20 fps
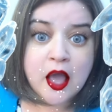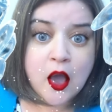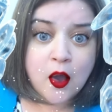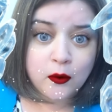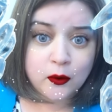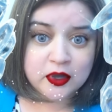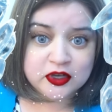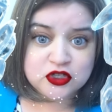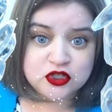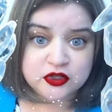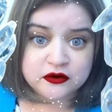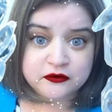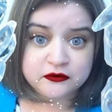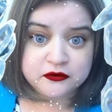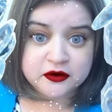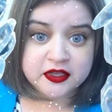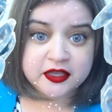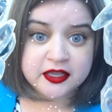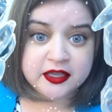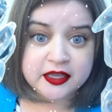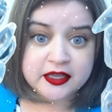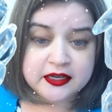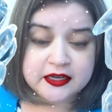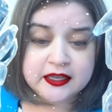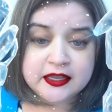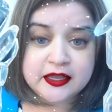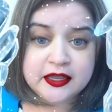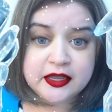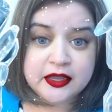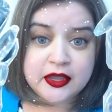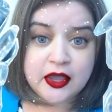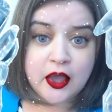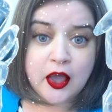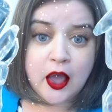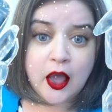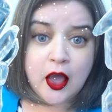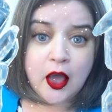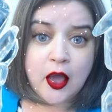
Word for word: Watch the video.